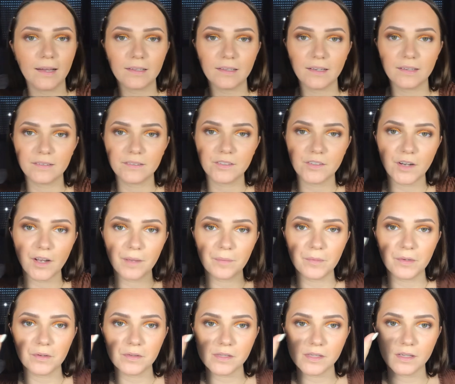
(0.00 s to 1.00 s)
Highlighter
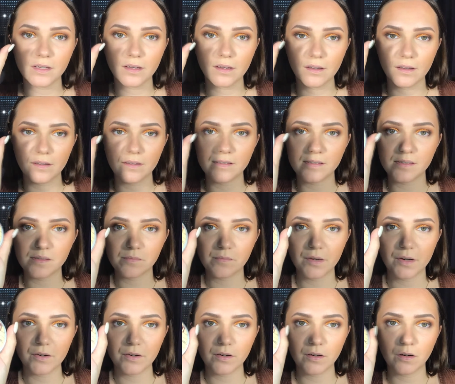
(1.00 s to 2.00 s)
I'm using is
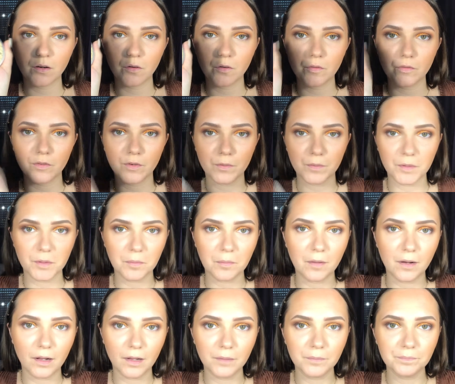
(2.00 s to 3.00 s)
Mary Lou from The
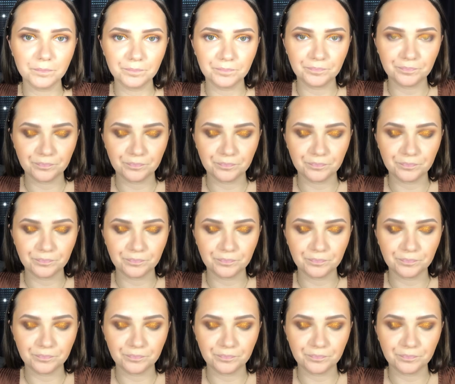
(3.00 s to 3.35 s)
Balm.